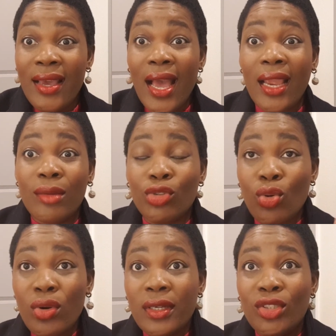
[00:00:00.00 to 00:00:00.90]
I am
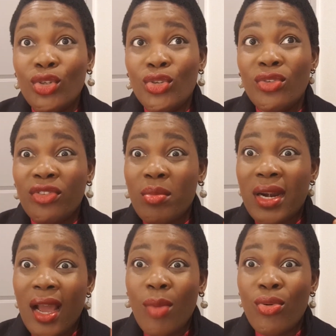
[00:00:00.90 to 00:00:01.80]
talking to you from an
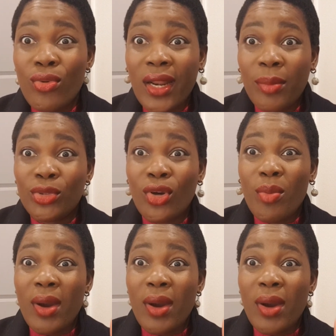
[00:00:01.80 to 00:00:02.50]
Apple laptop.